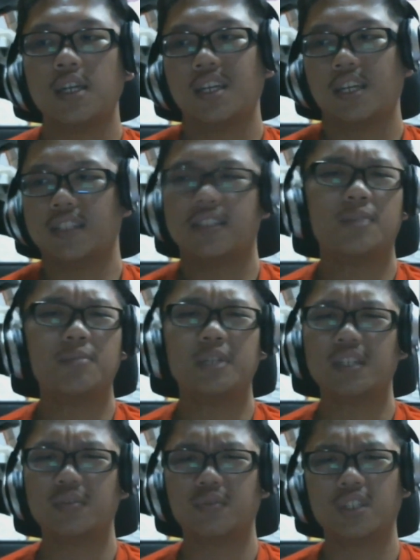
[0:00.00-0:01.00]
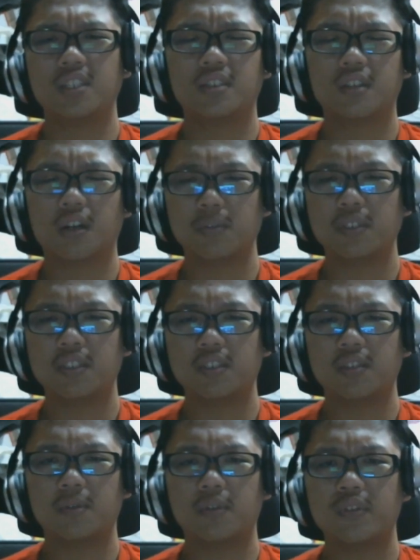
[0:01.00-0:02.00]
And somebody once
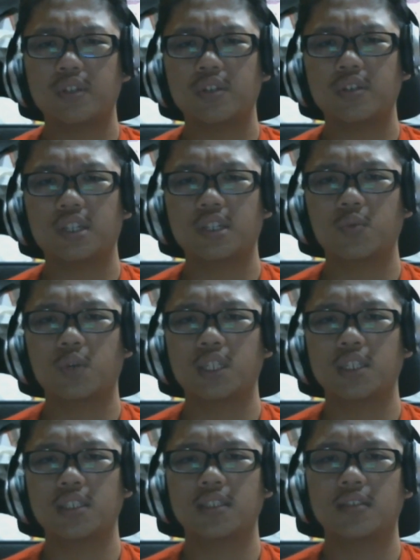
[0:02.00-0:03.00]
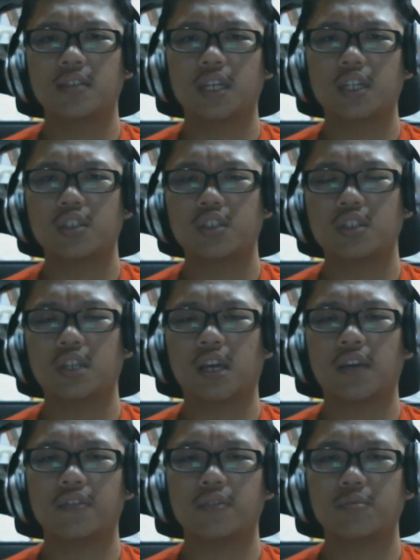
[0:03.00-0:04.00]
commented on my video, like, what does Asian
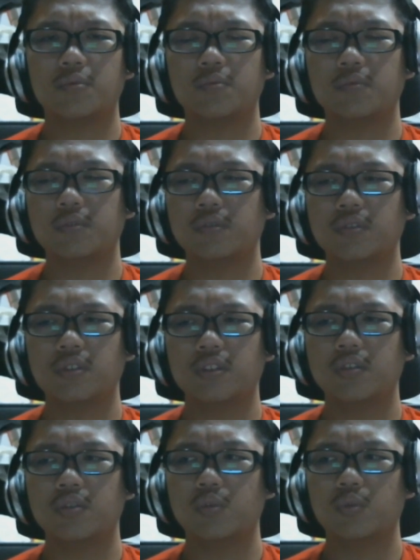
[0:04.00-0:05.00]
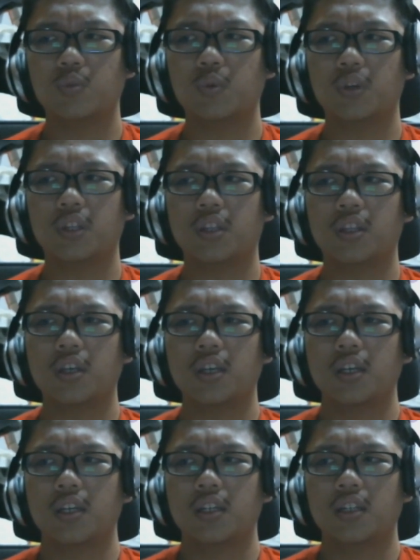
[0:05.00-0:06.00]
have to do with
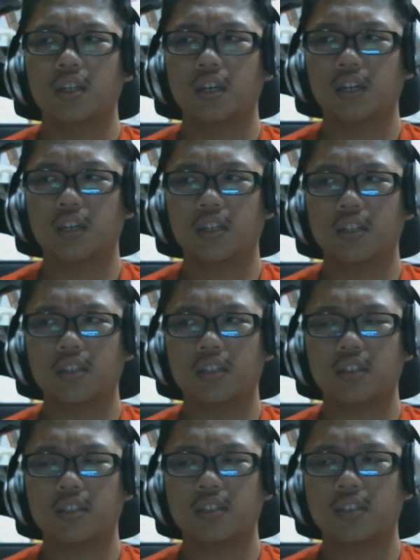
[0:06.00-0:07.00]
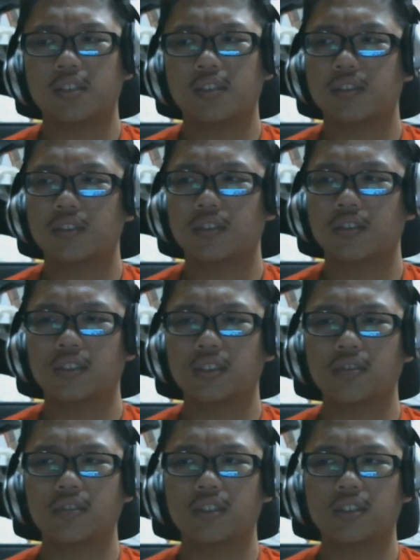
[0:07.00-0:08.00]
this
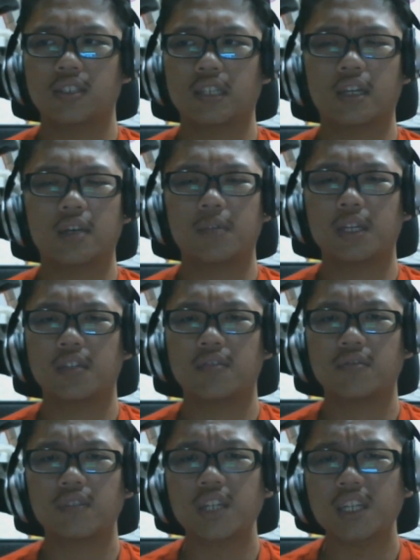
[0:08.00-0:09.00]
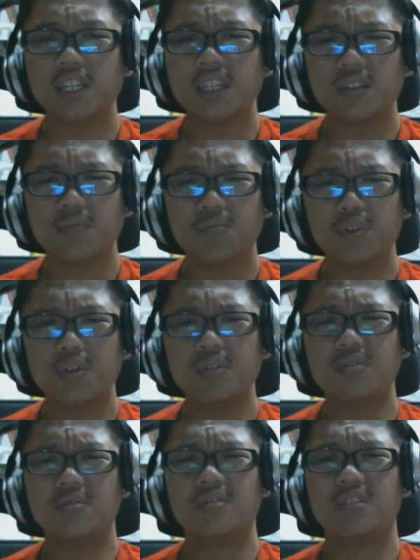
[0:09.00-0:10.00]
series? And I'm like, really,
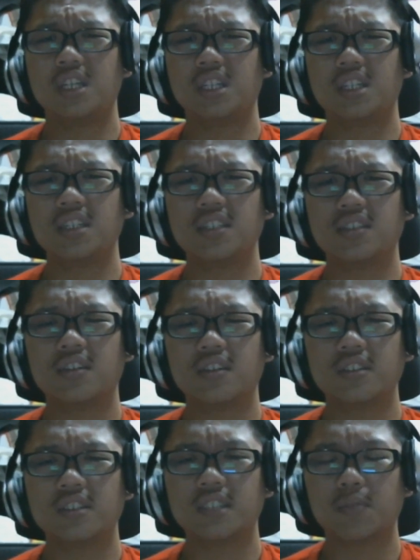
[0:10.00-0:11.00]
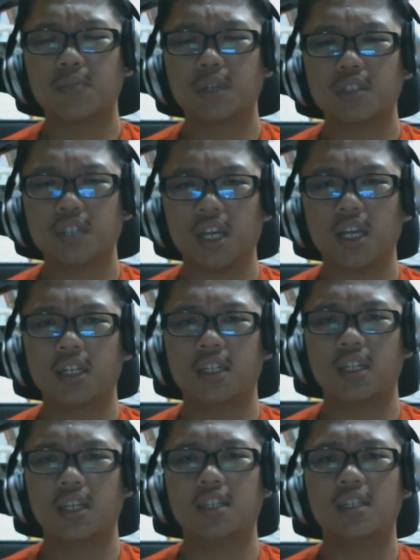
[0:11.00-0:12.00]
bro? Like, it's called Samurai
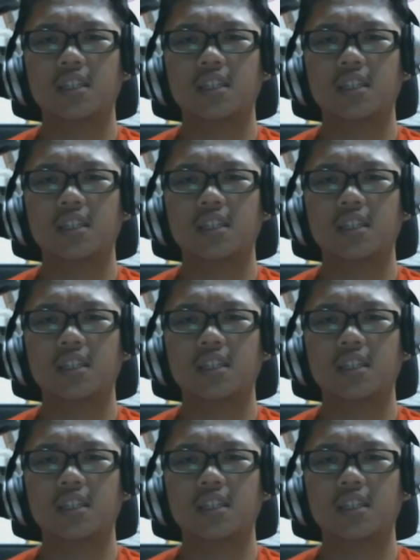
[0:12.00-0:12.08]
Jack. Like,